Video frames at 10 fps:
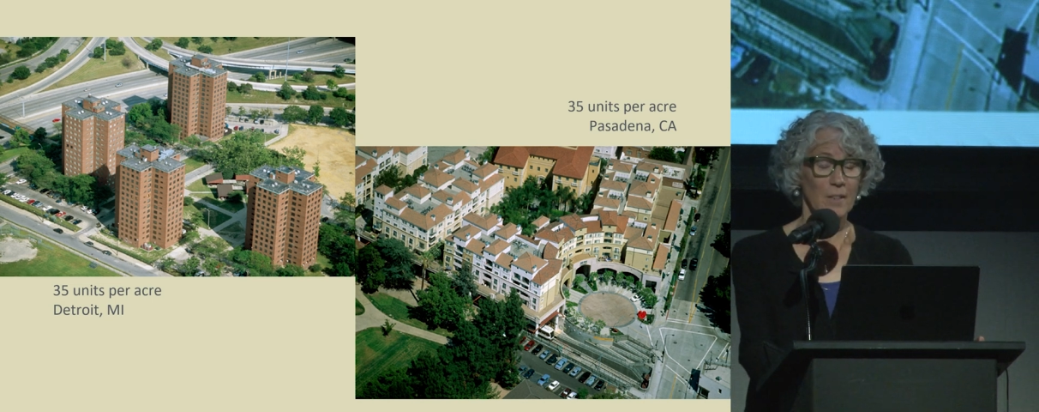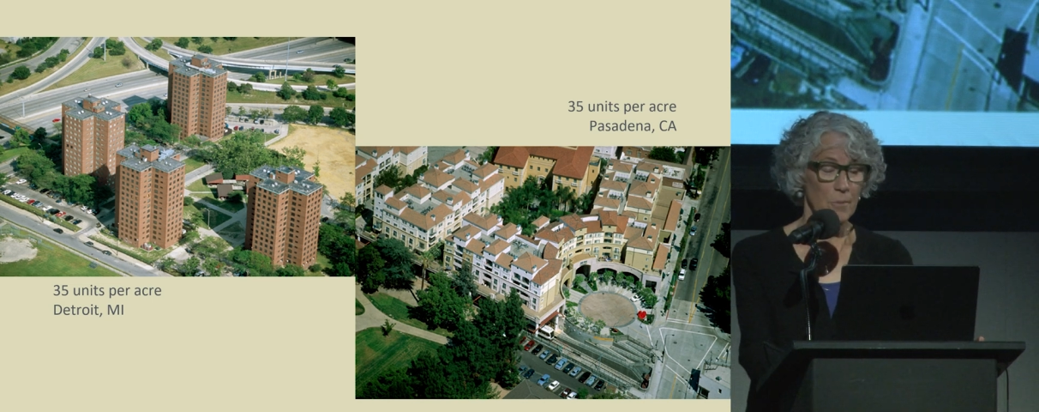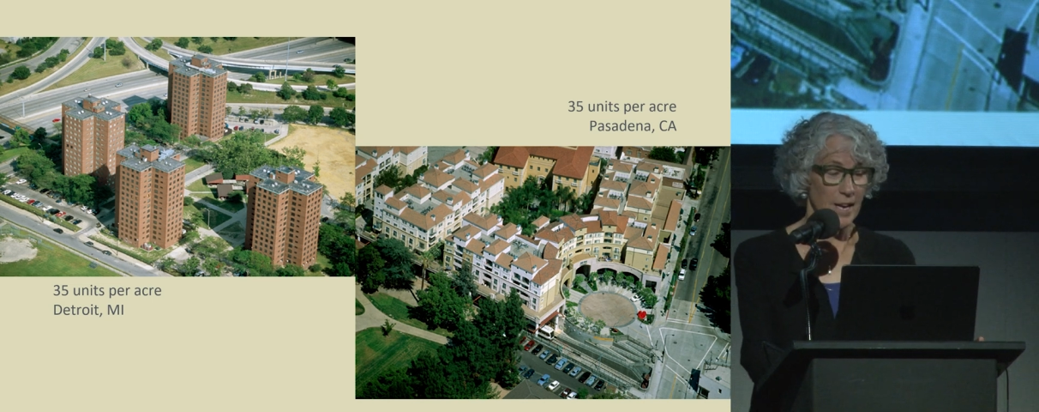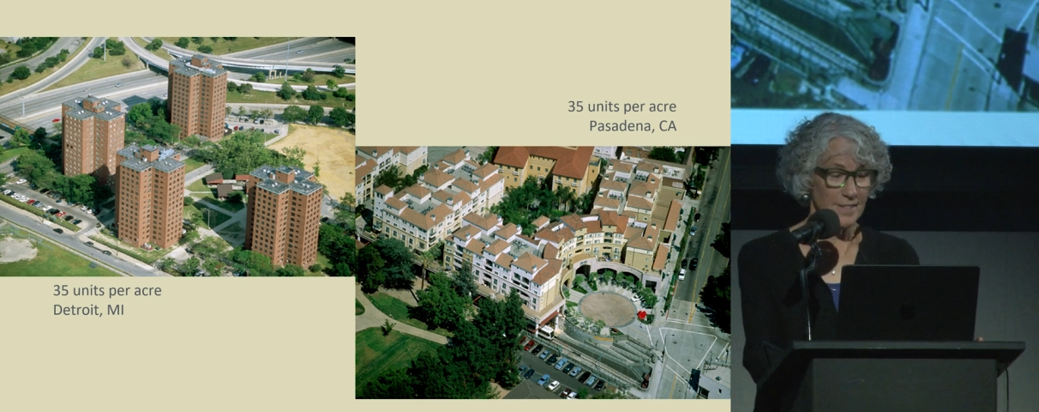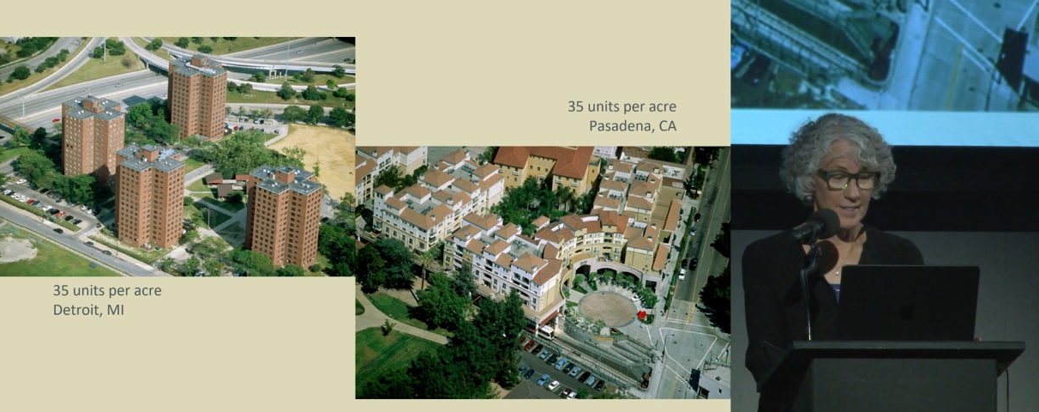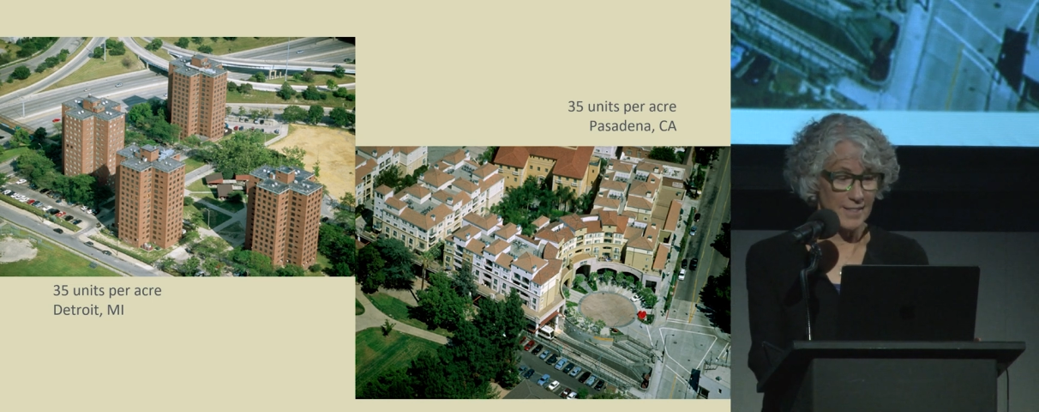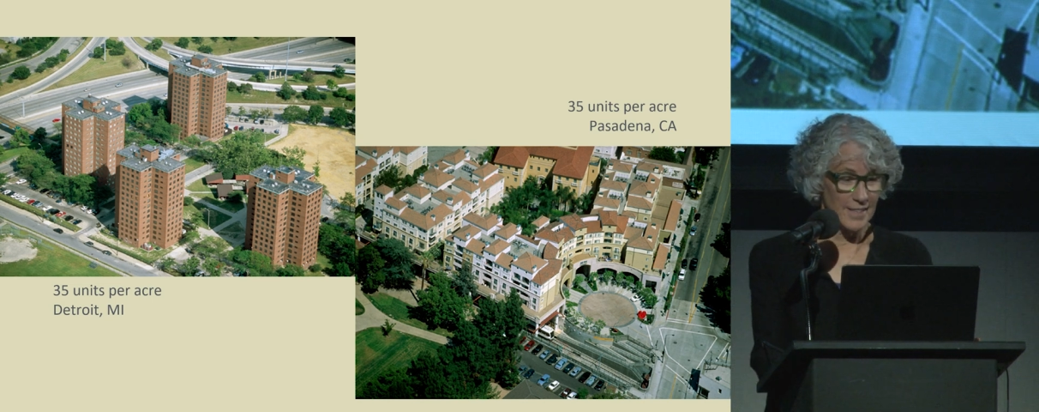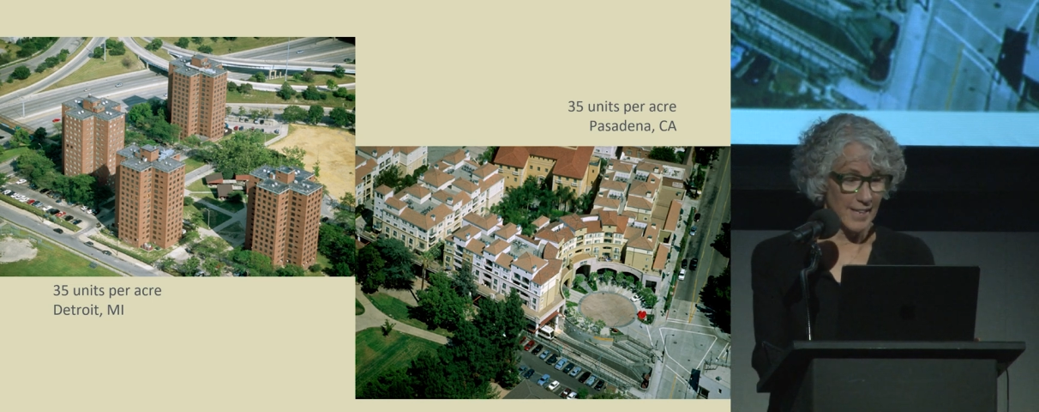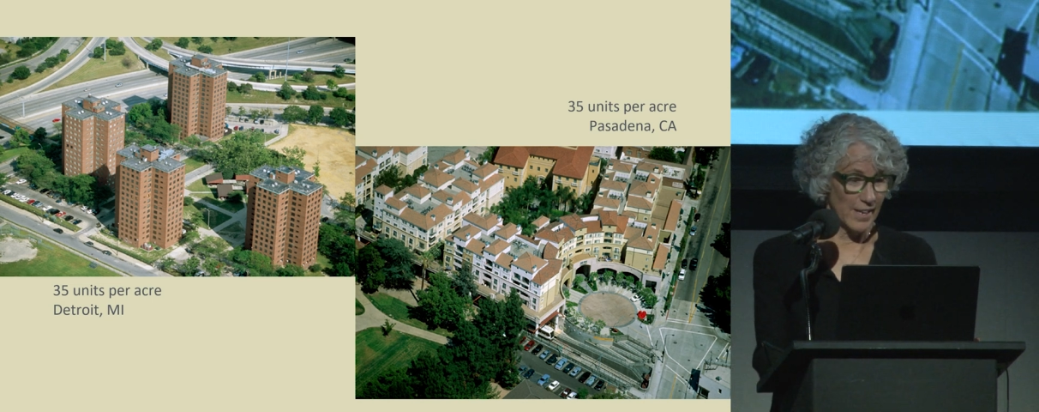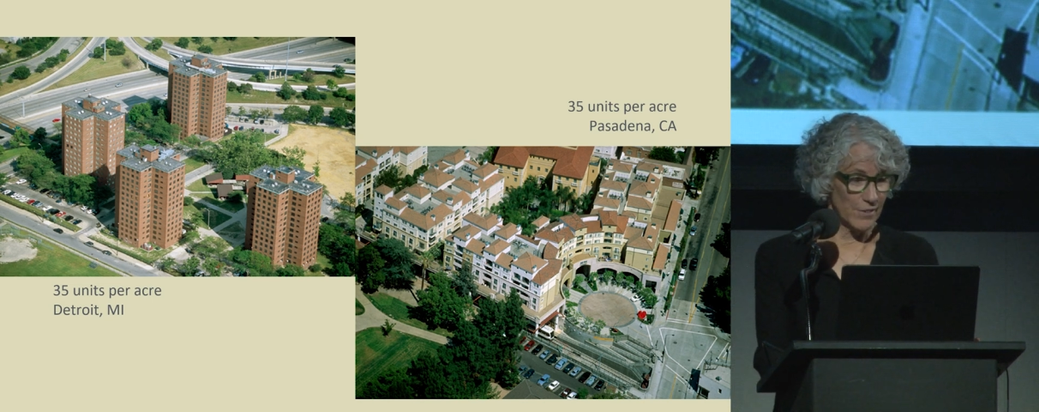in
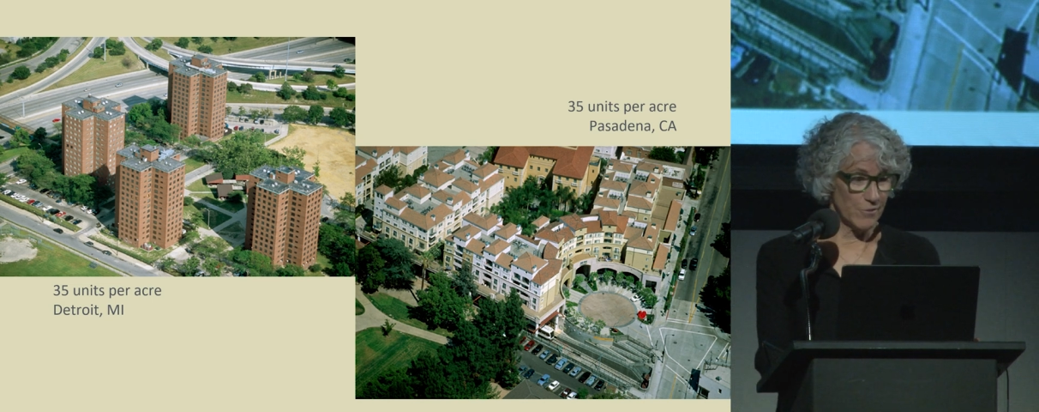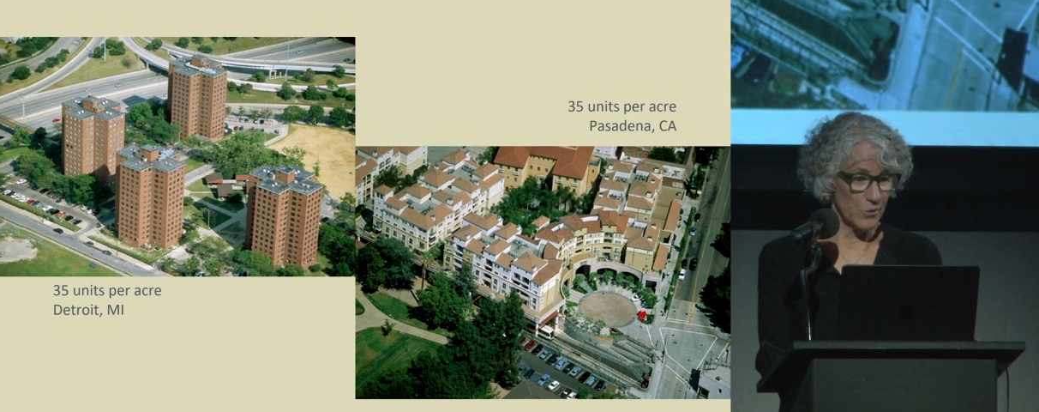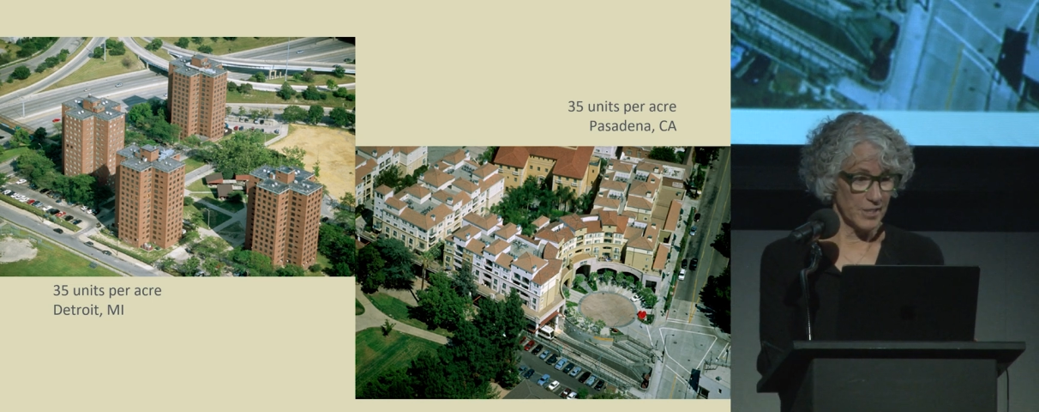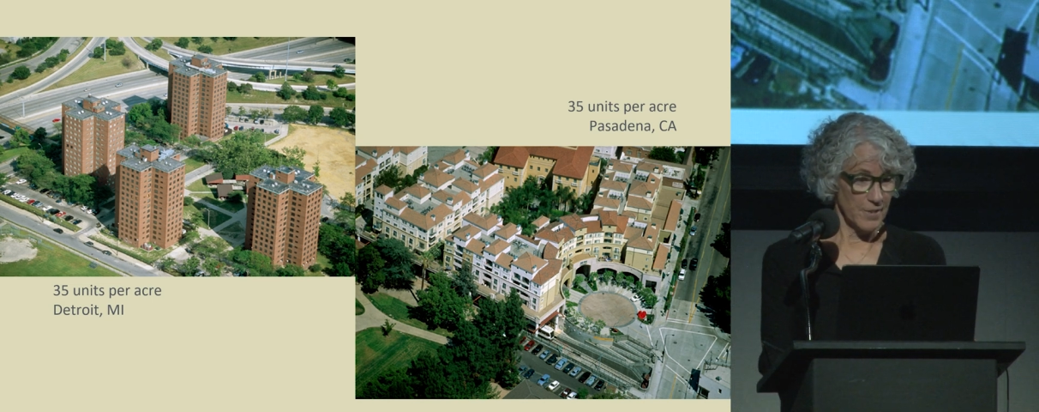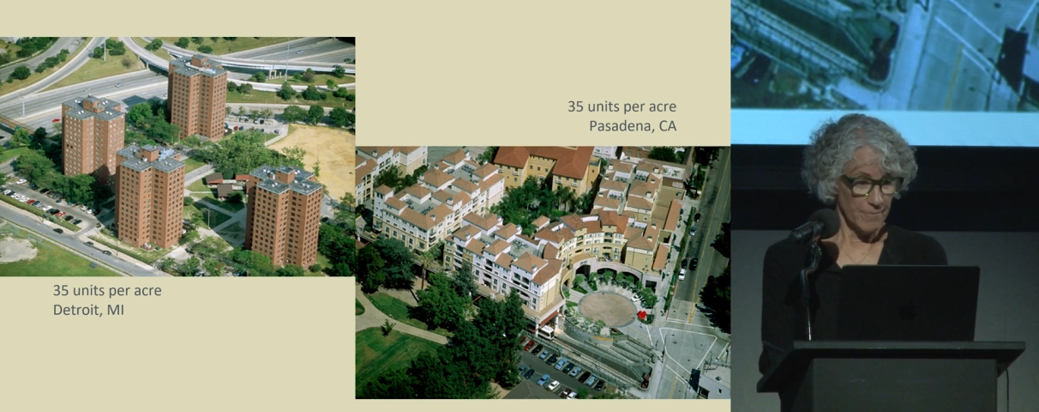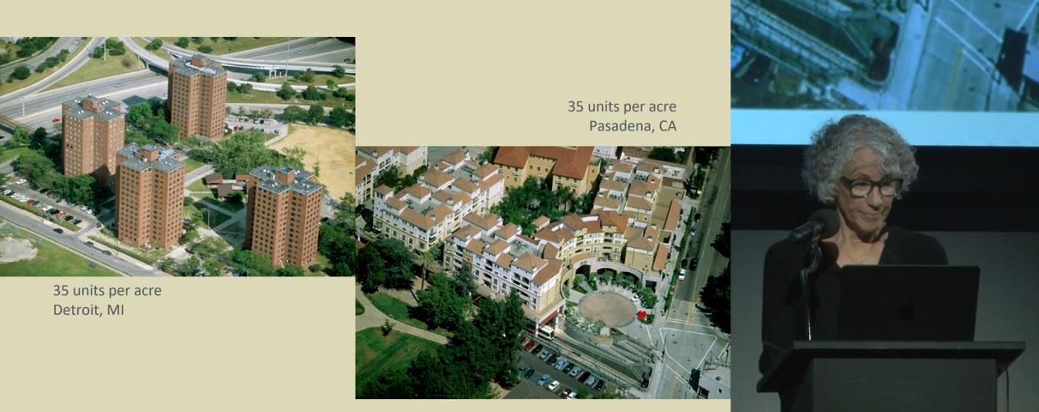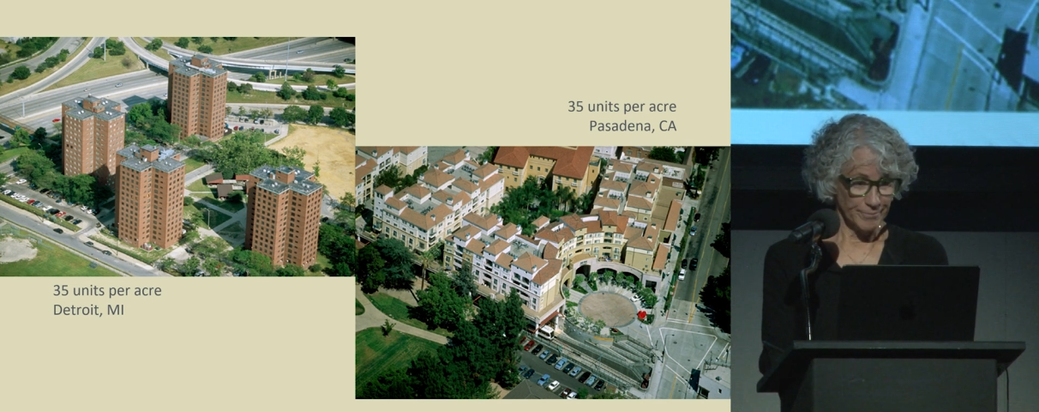Pasadena, California.